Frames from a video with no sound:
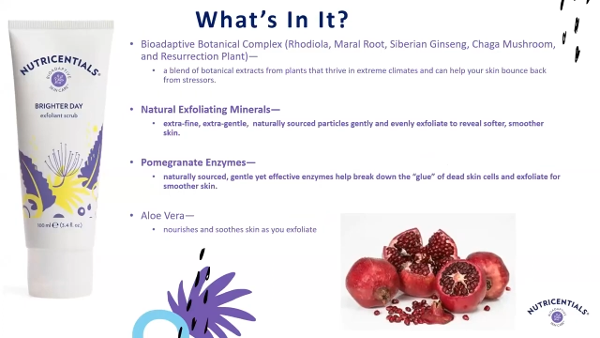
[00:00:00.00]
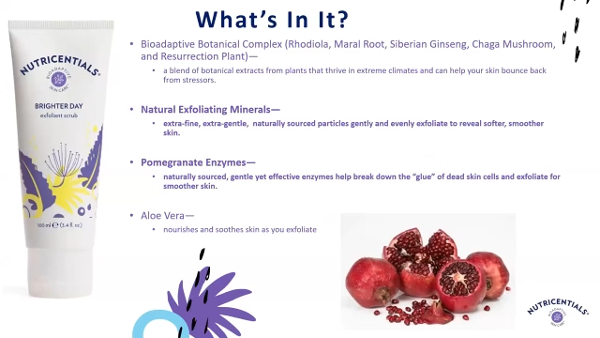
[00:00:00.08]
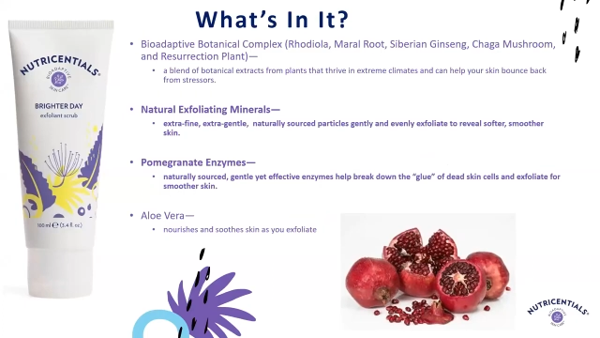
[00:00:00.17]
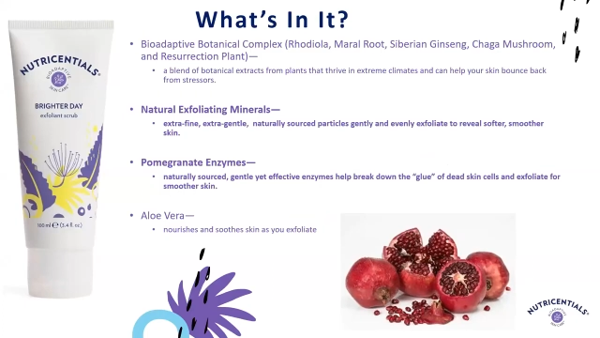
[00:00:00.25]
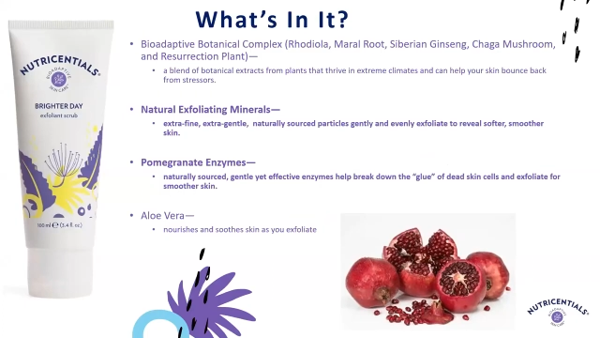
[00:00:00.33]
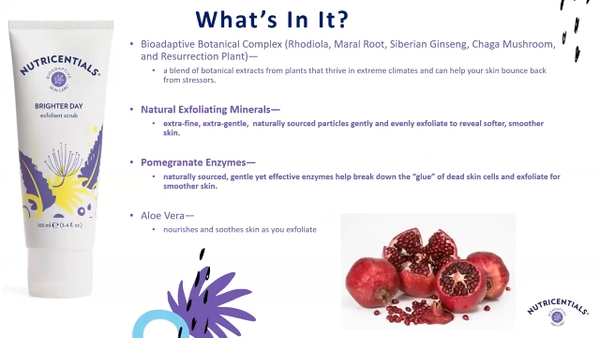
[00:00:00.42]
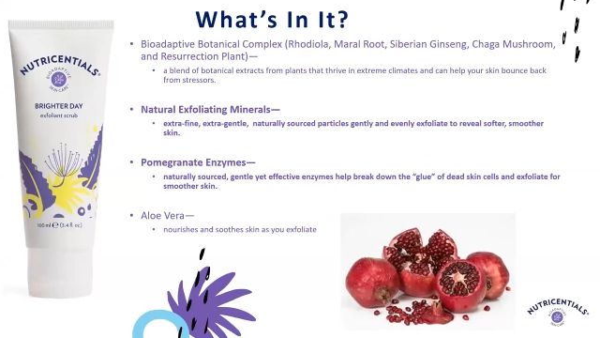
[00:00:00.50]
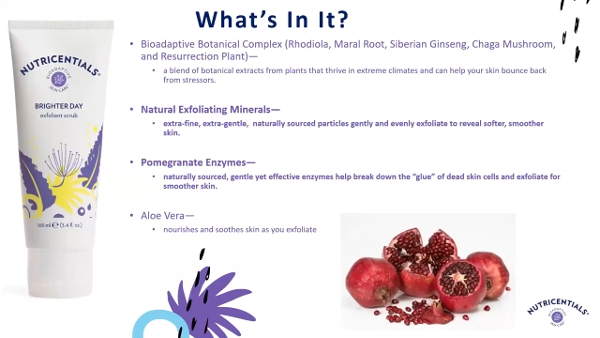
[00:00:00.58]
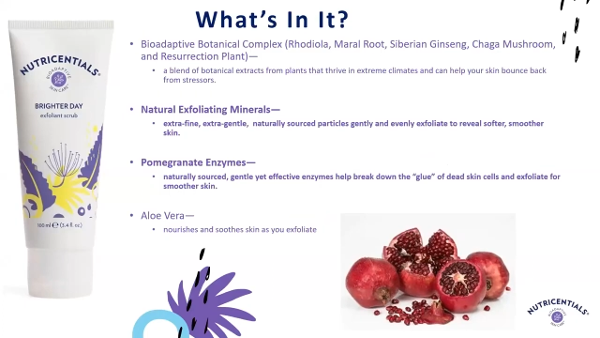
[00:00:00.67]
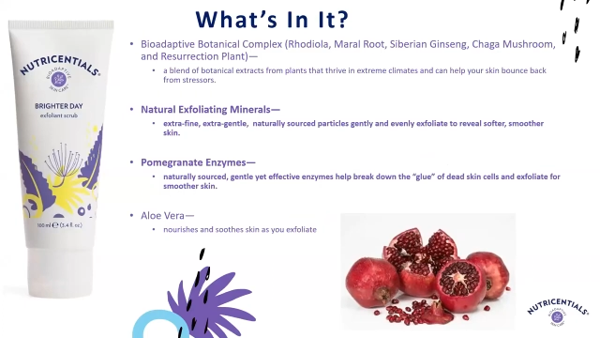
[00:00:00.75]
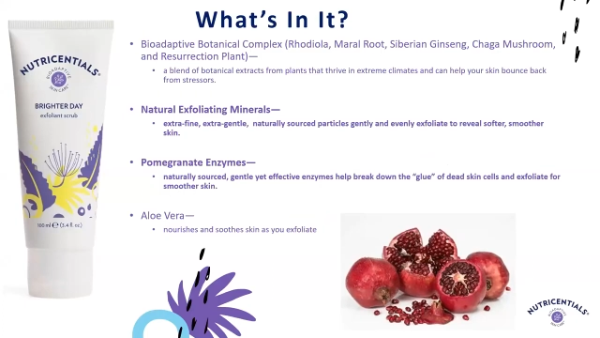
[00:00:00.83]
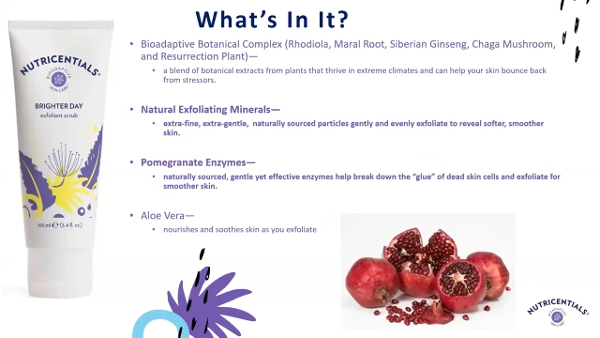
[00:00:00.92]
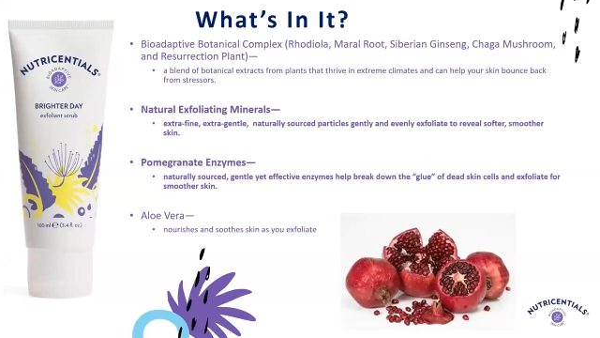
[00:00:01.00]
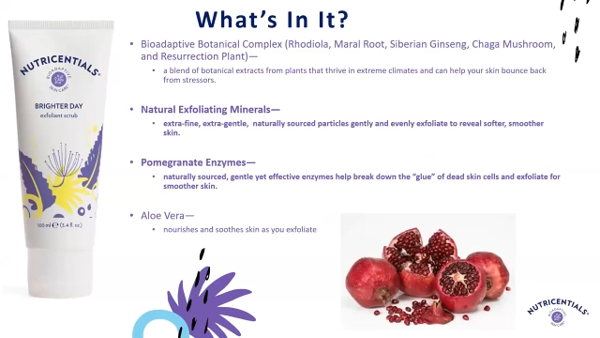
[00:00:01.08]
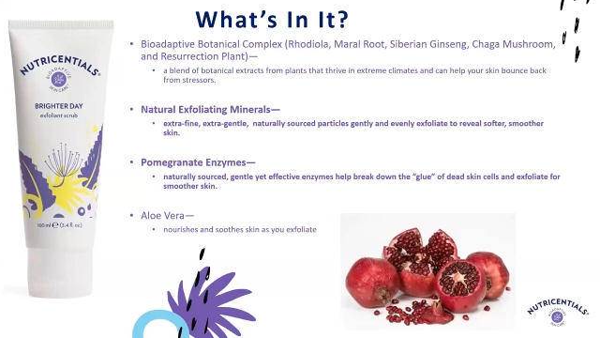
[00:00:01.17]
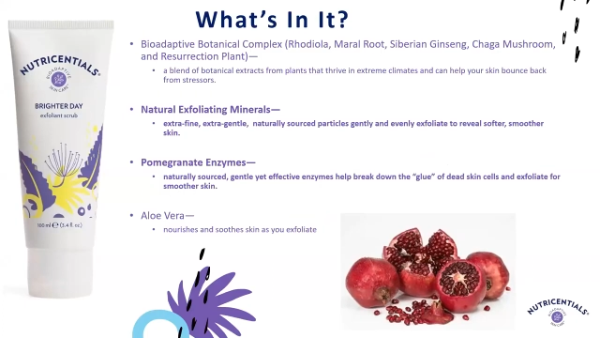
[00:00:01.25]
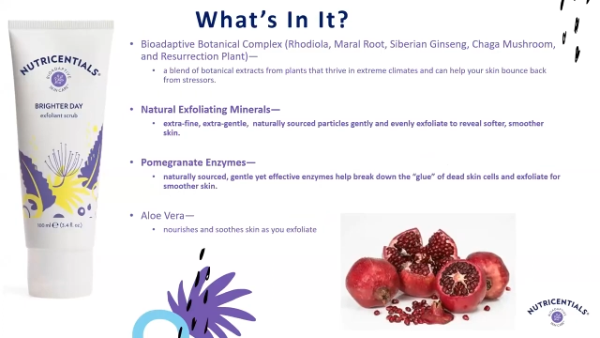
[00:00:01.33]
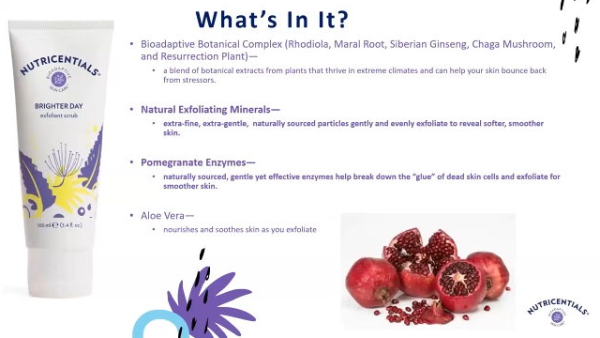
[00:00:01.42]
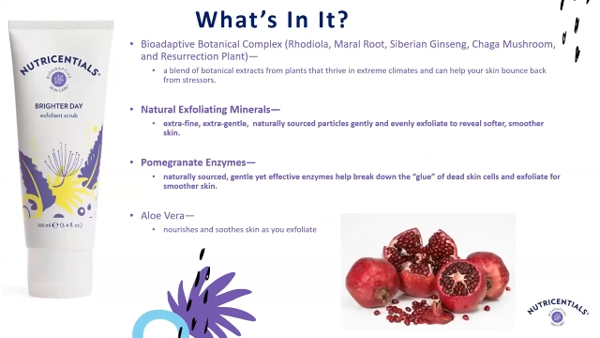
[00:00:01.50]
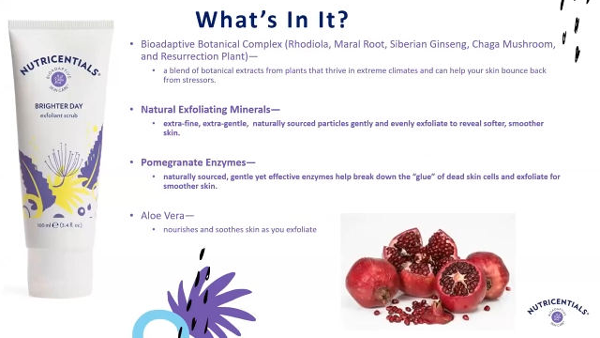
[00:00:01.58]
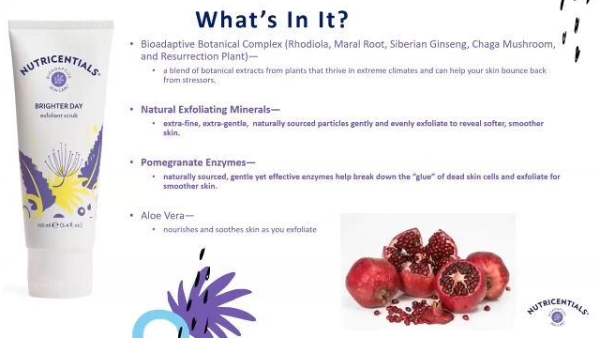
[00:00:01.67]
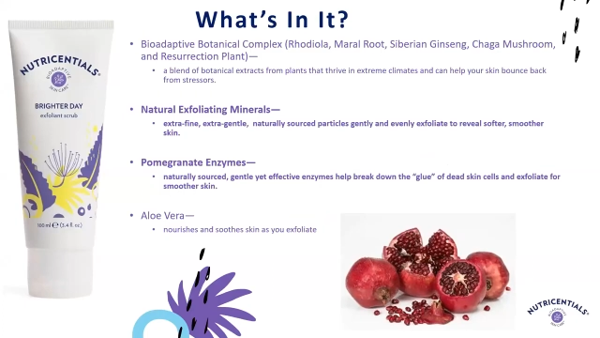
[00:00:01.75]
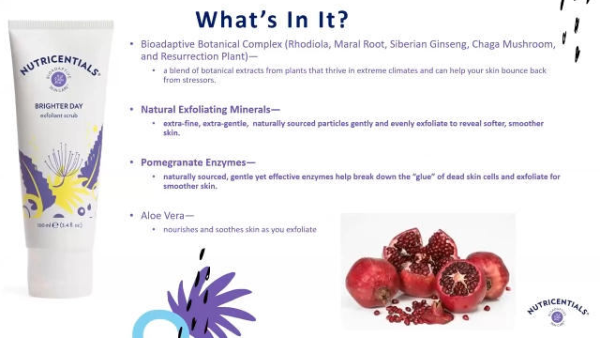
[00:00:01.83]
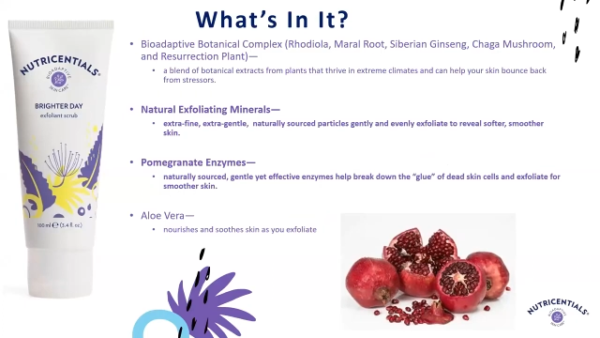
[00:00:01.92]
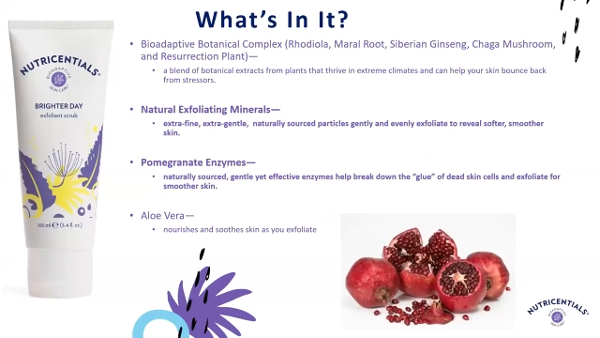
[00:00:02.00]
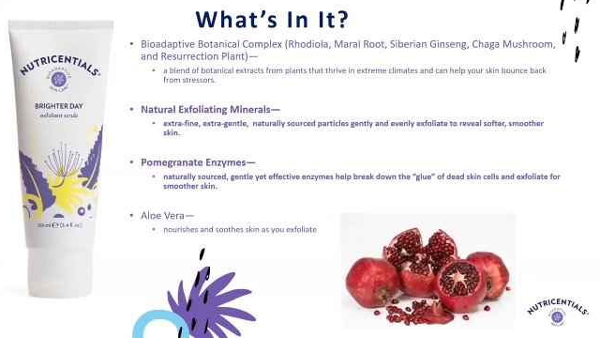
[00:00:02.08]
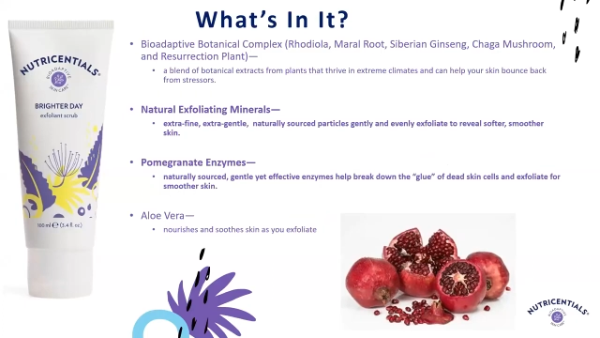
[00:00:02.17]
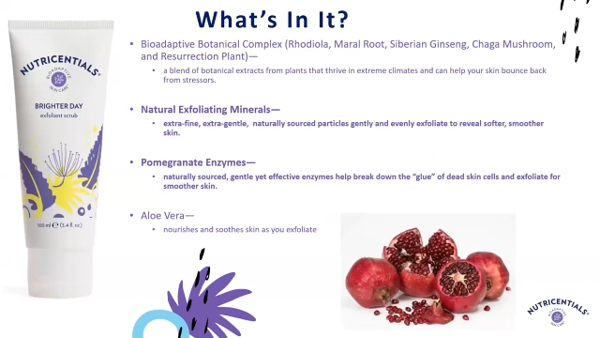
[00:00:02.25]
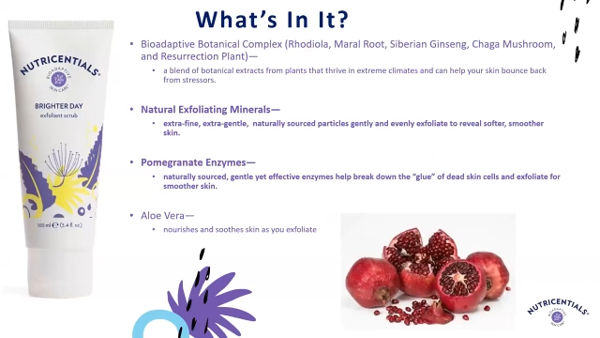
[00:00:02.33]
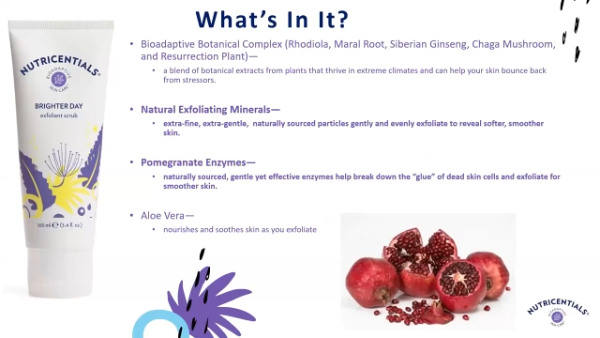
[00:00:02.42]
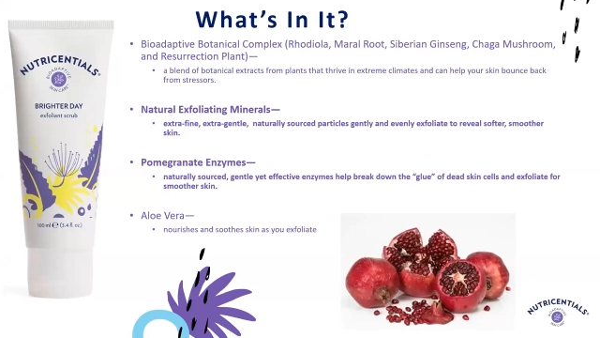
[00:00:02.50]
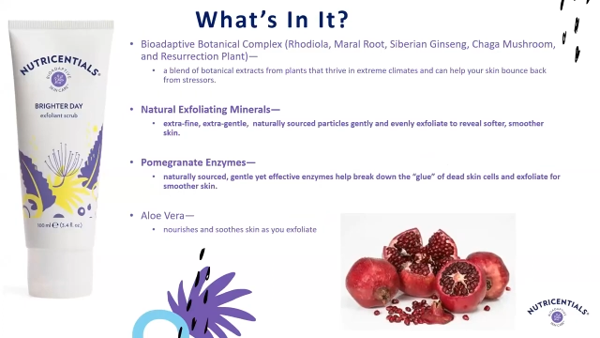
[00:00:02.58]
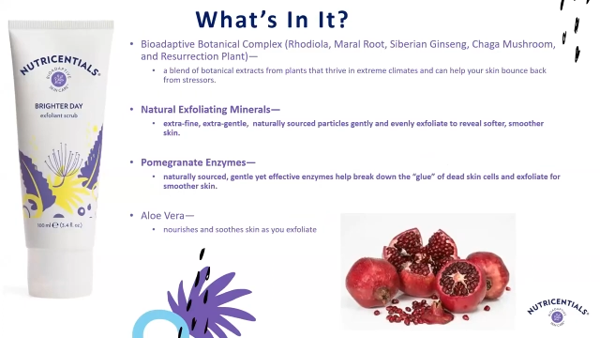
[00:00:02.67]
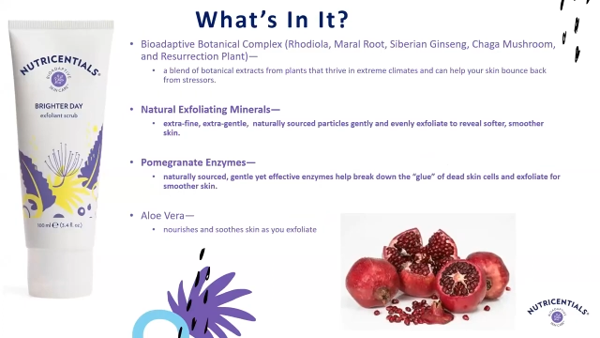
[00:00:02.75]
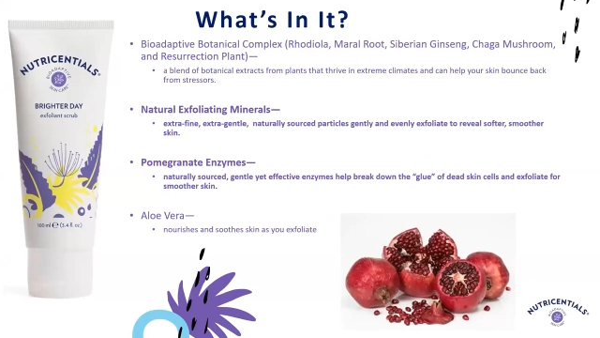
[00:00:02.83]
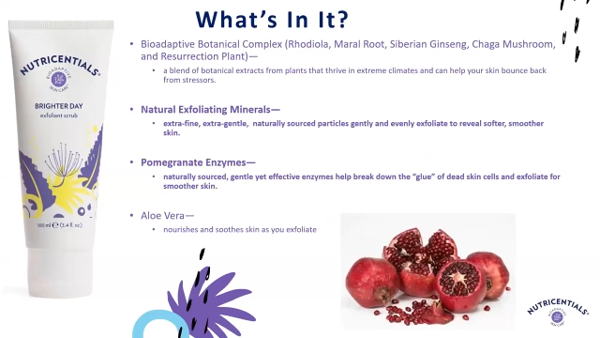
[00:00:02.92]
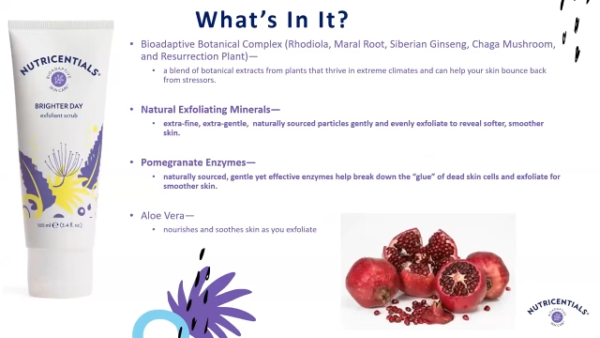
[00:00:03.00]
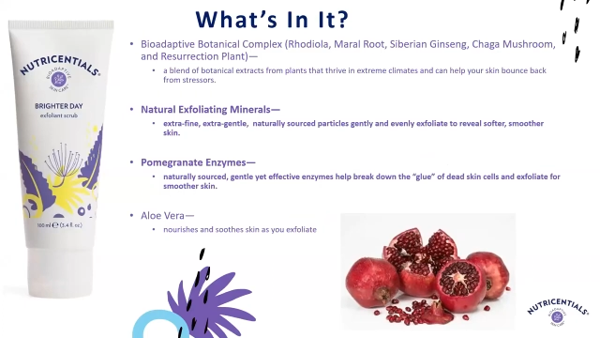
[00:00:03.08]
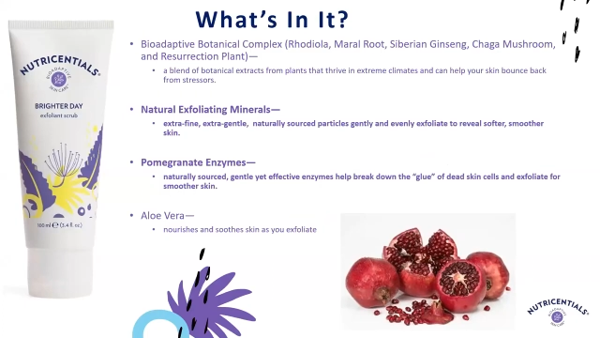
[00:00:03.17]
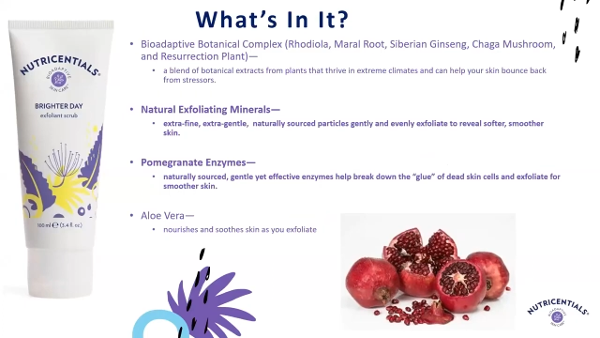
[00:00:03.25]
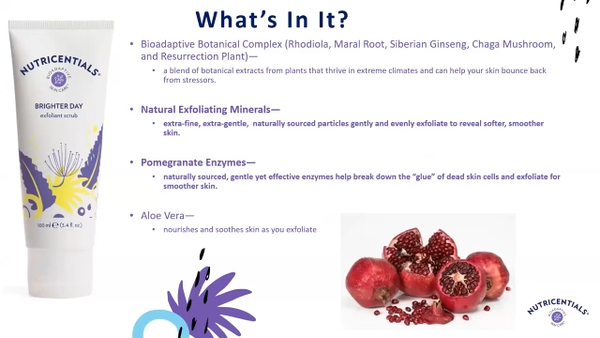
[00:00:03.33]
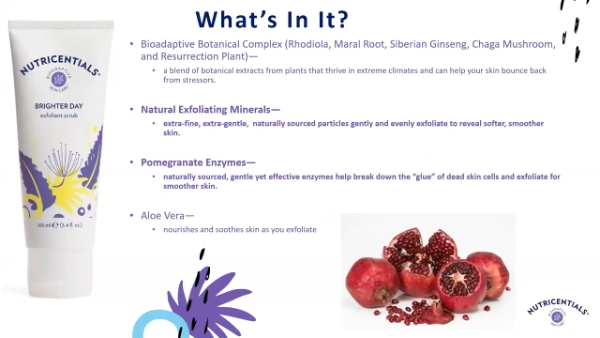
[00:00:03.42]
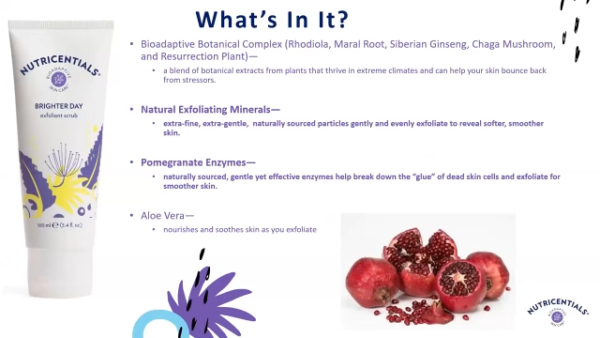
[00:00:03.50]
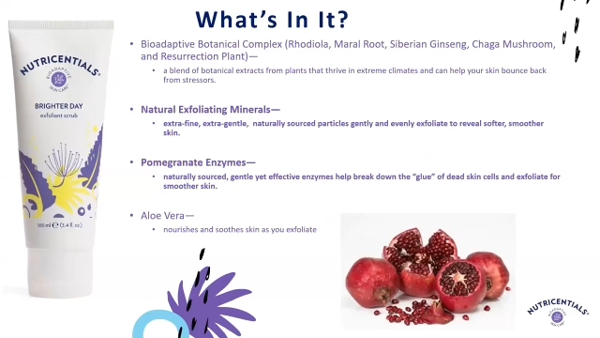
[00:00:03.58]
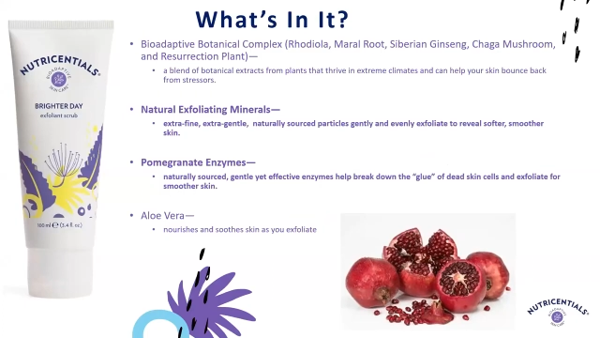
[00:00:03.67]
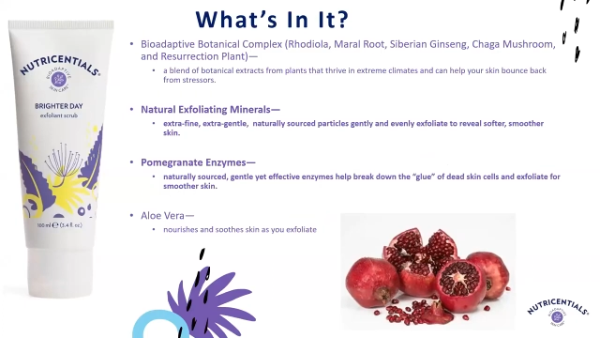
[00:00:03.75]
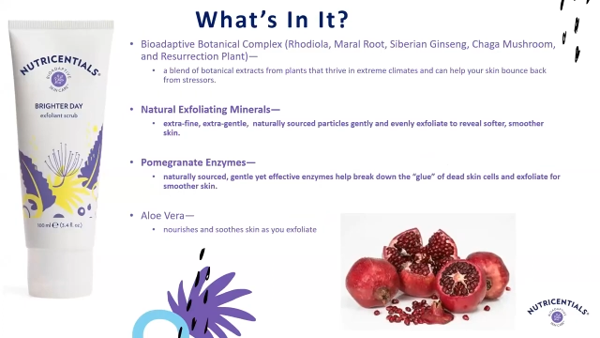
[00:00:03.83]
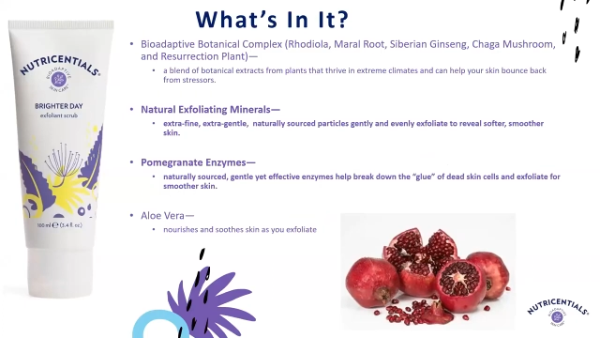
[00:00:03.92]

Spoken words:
(no speaker visible)